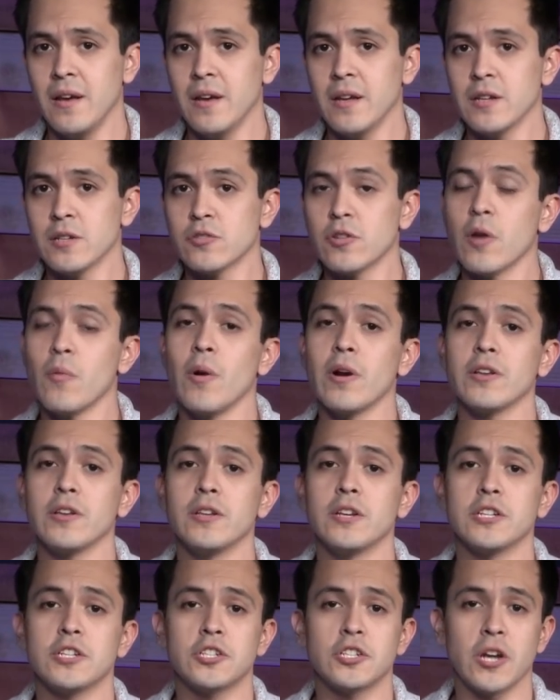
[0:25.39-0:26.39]
So I want you
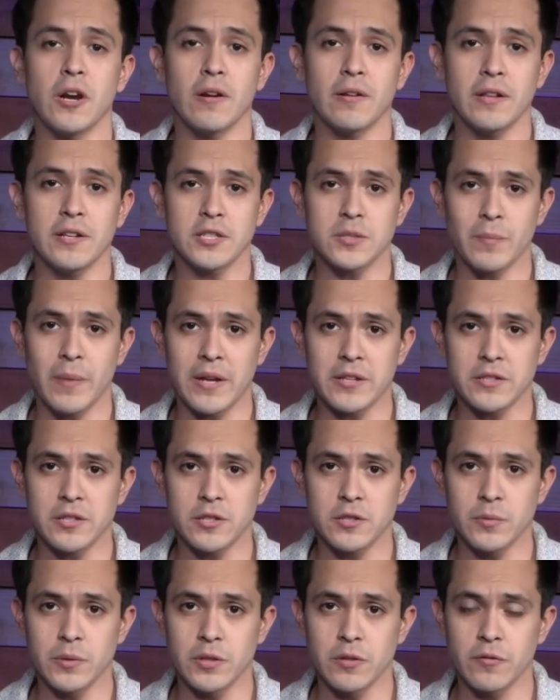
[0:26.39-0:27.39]
to share this
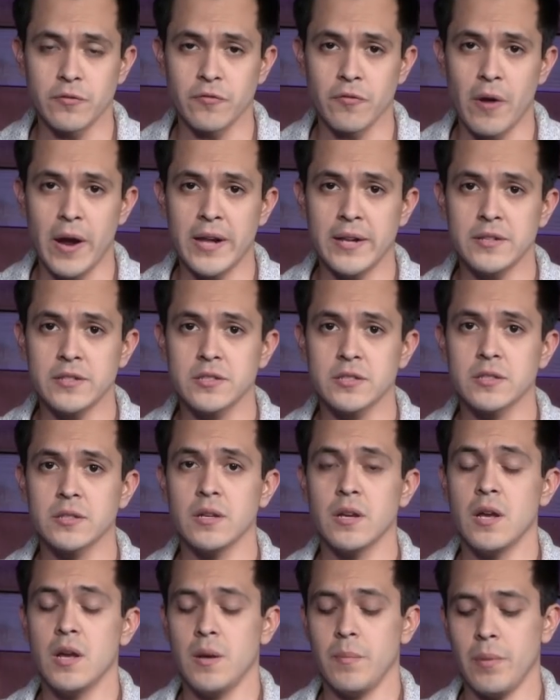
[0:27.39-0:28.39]
message with your friends,
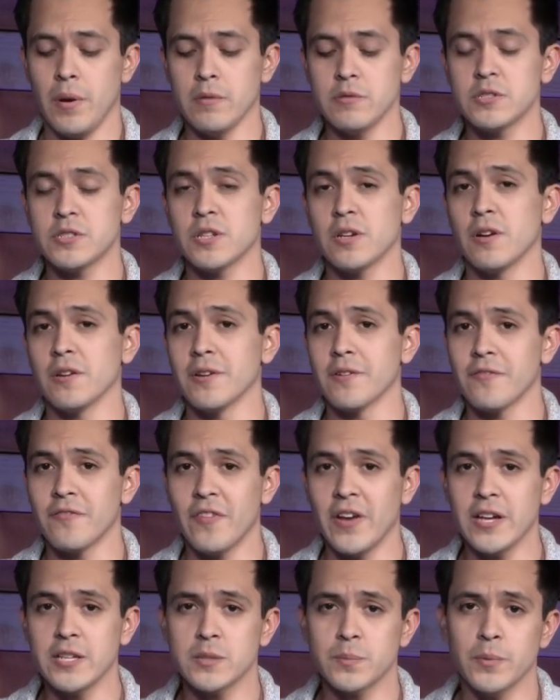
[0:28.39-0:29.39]
post it on your
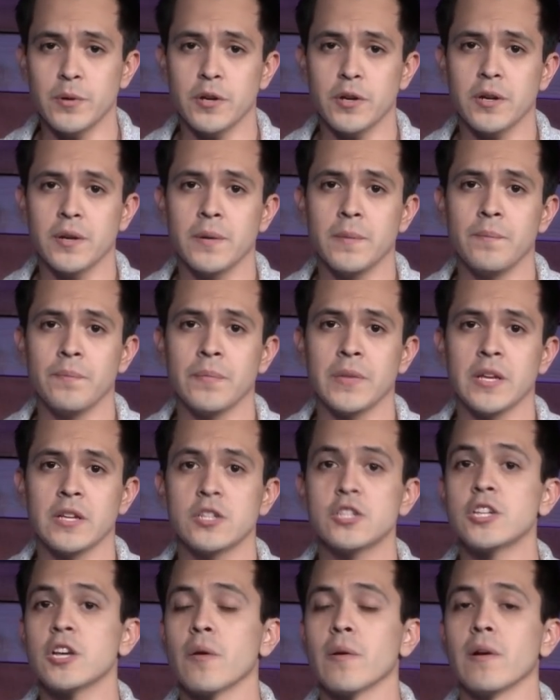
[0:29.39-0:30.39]
Facebook,
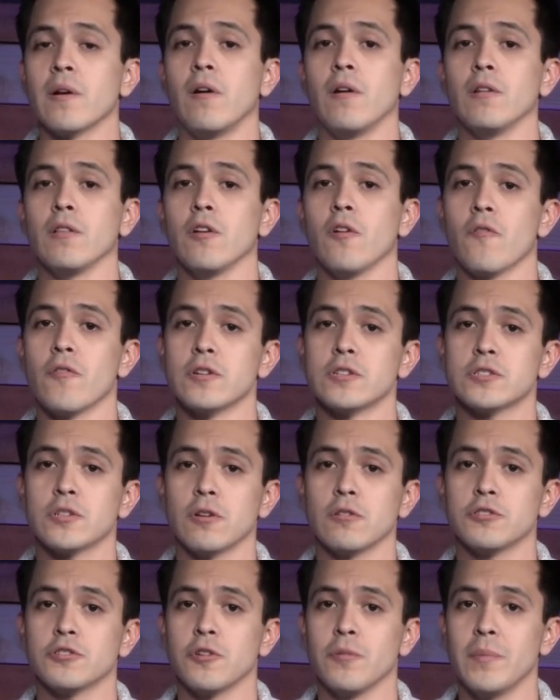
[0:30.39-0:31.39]
share it all over
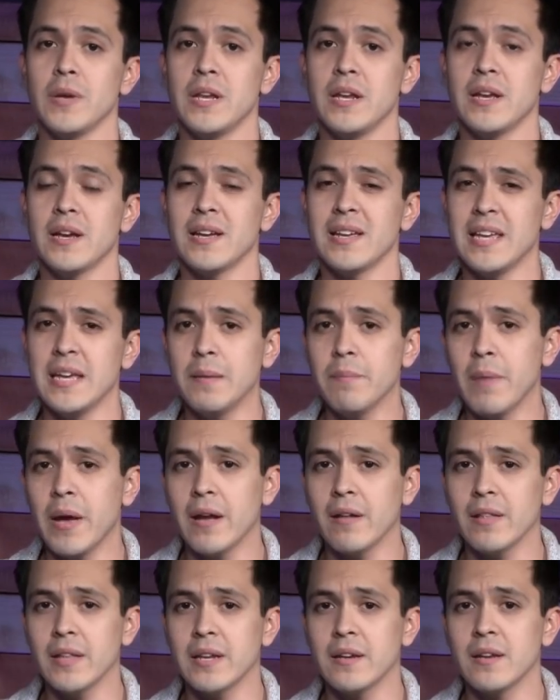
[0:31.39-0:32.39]
social media,
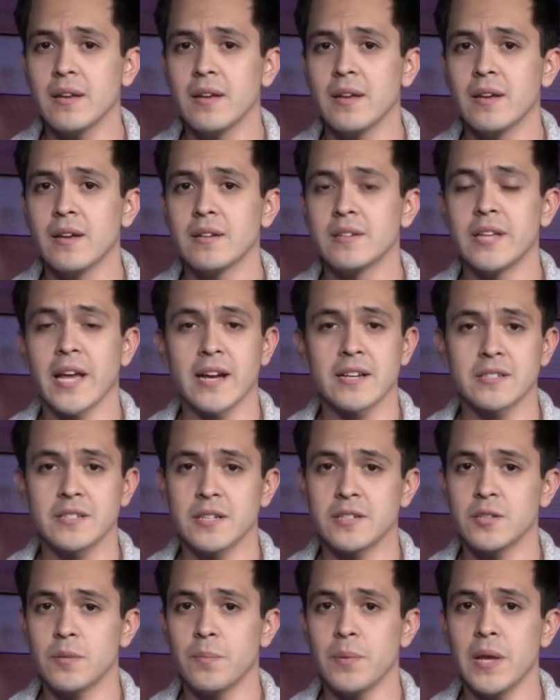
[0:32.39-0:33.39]
email it, text
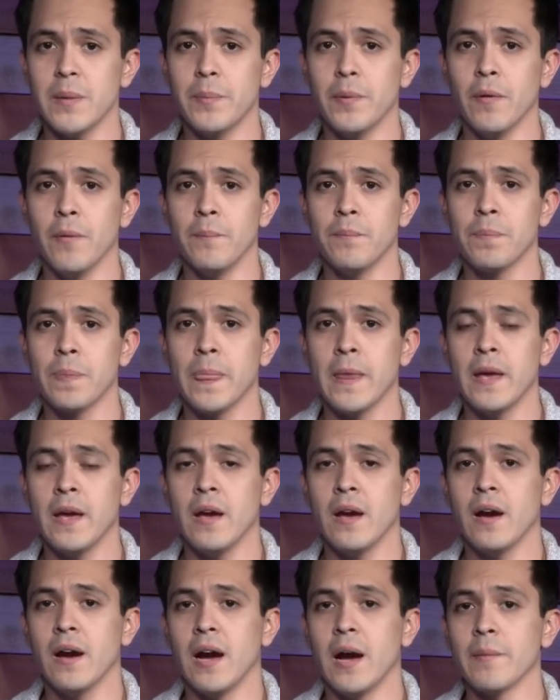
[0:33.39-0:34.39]
it to people.
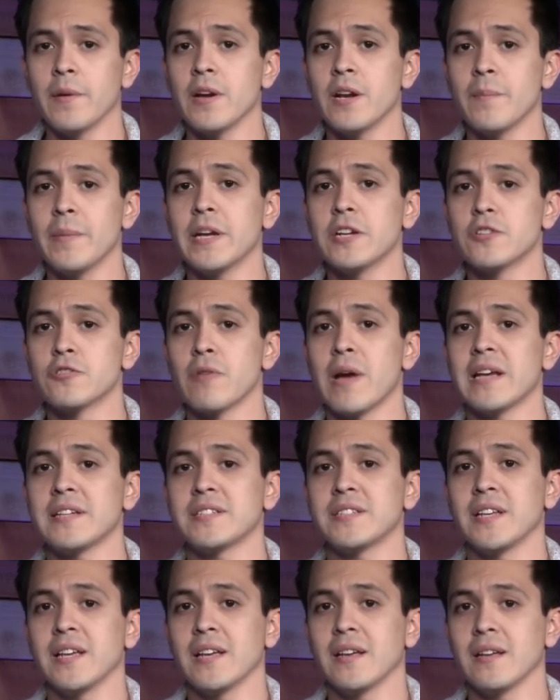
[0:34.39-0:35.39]
I'm going to be
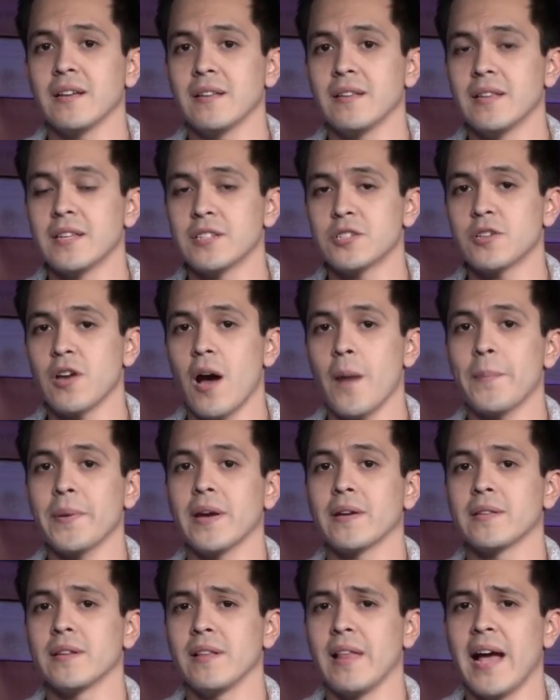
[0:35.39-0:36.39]
addressing this topic
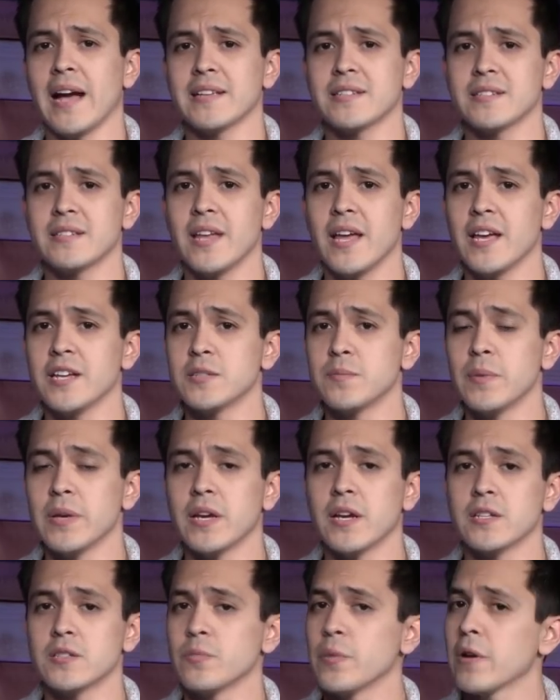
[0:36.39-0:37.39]
of the last days
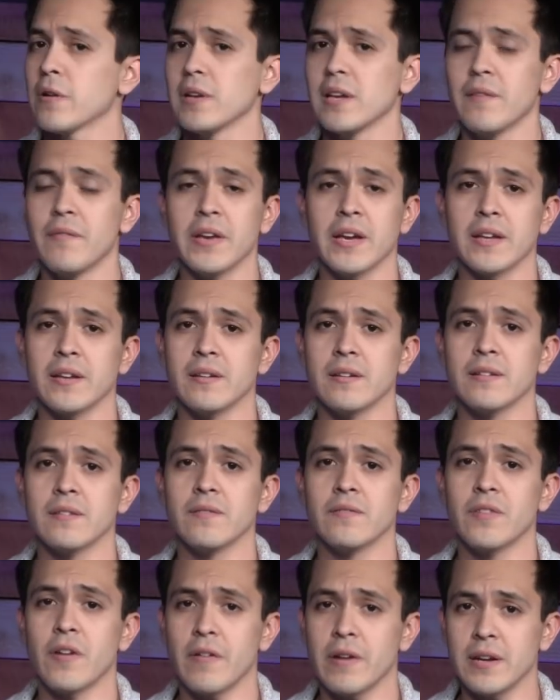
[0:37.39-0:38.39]
because we are living in
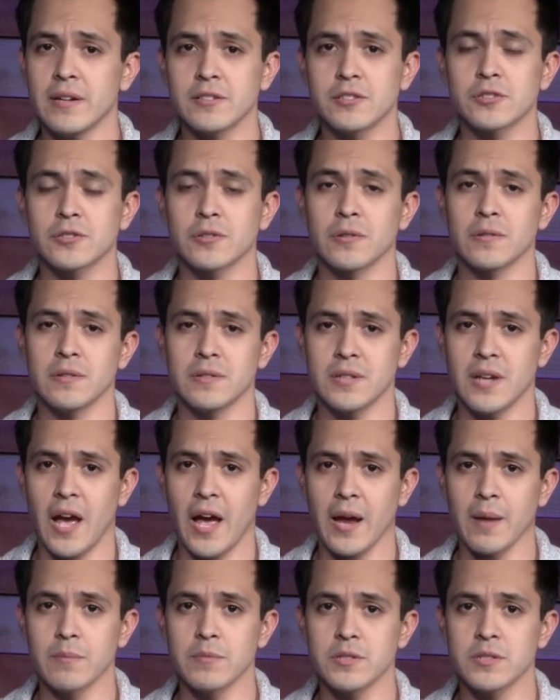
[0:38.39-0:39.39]
very uncertain
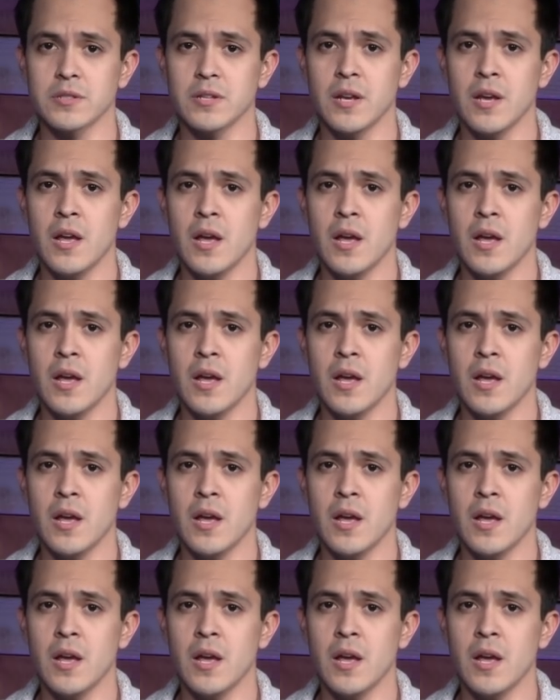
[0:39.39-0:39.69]
times.